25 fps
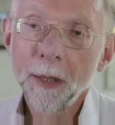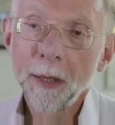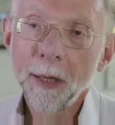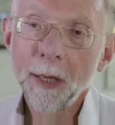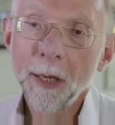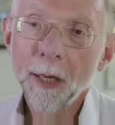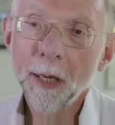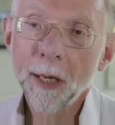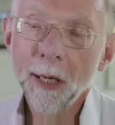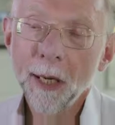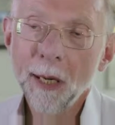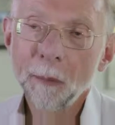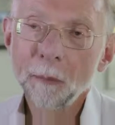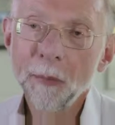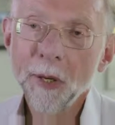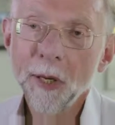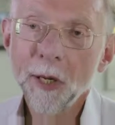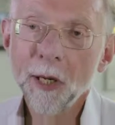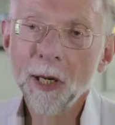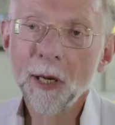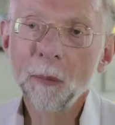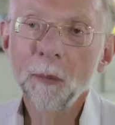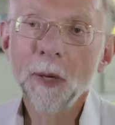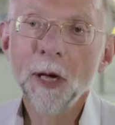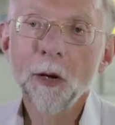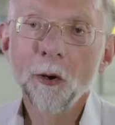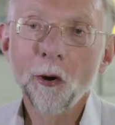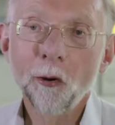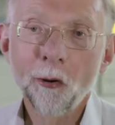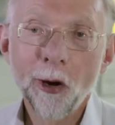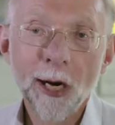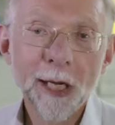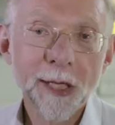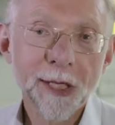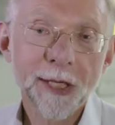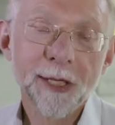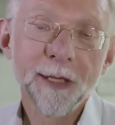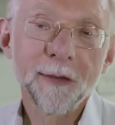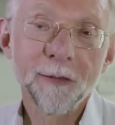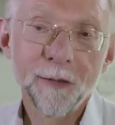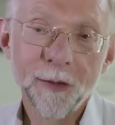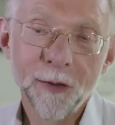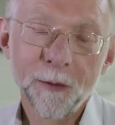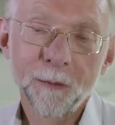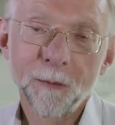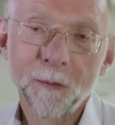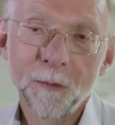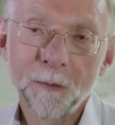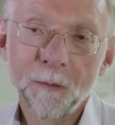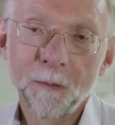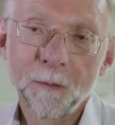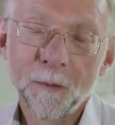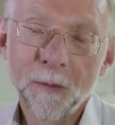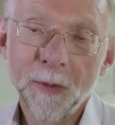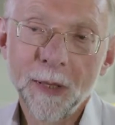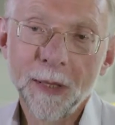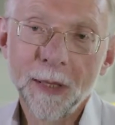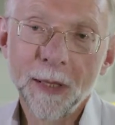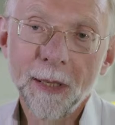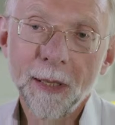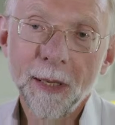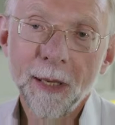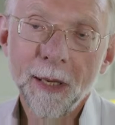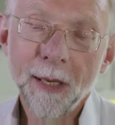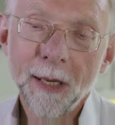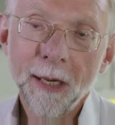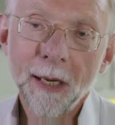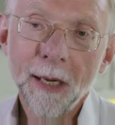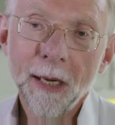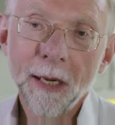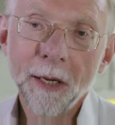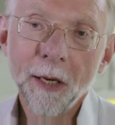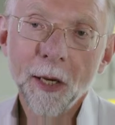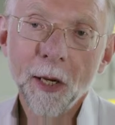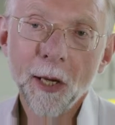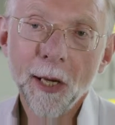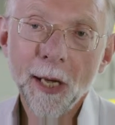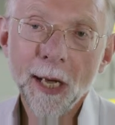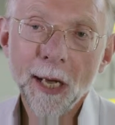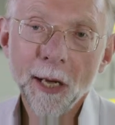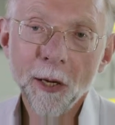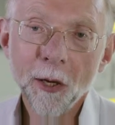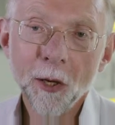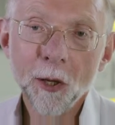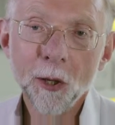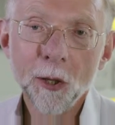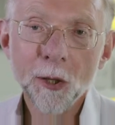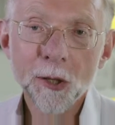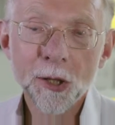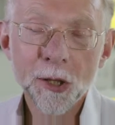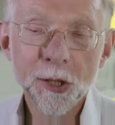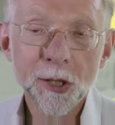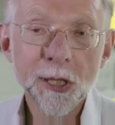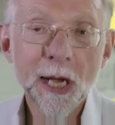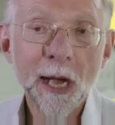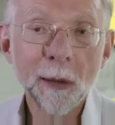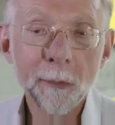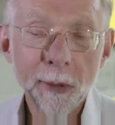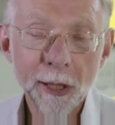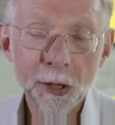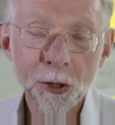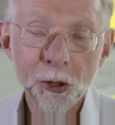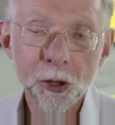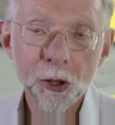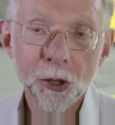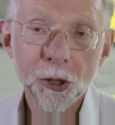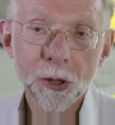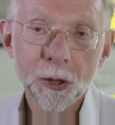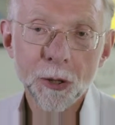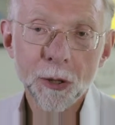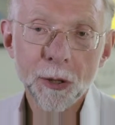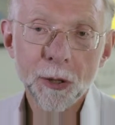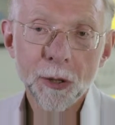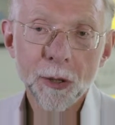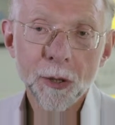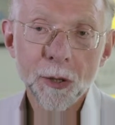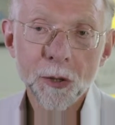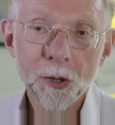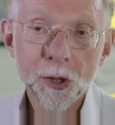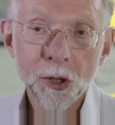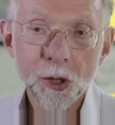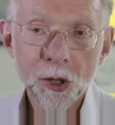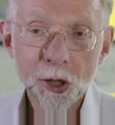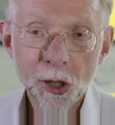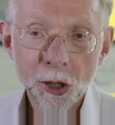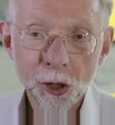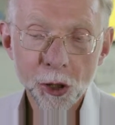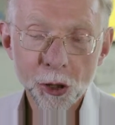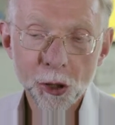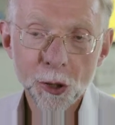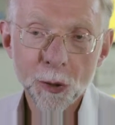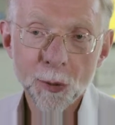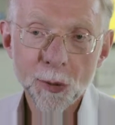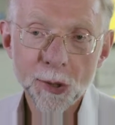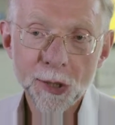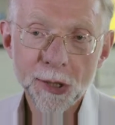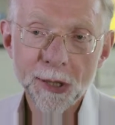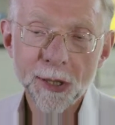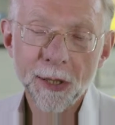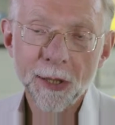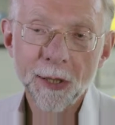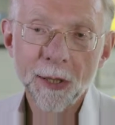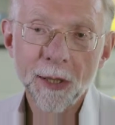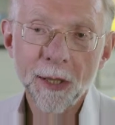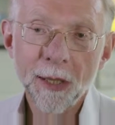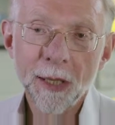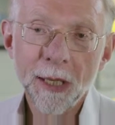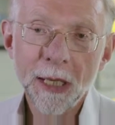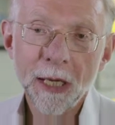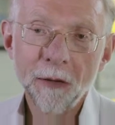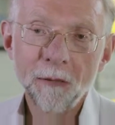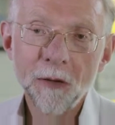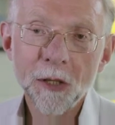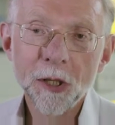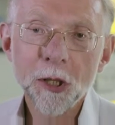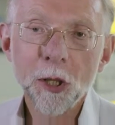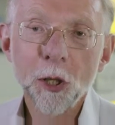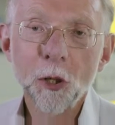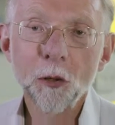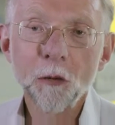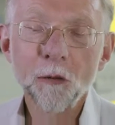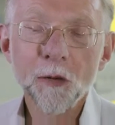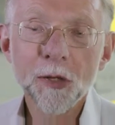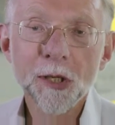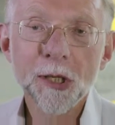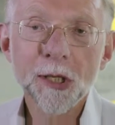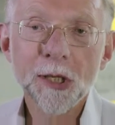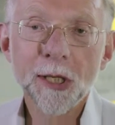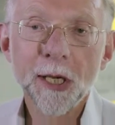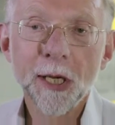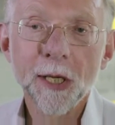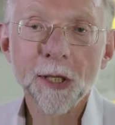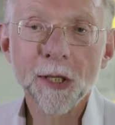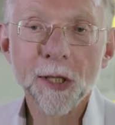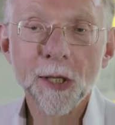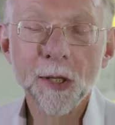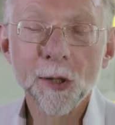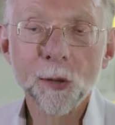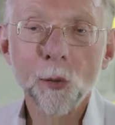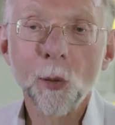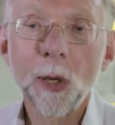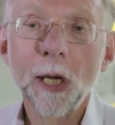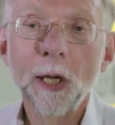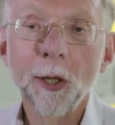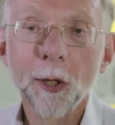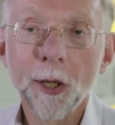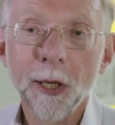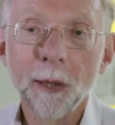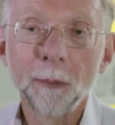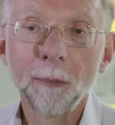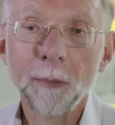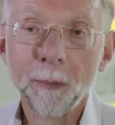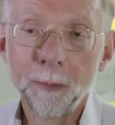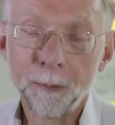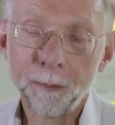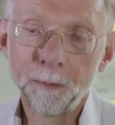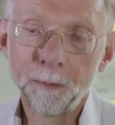it can become aggressive, and it can cause damage to tissues if it overstays its welcome.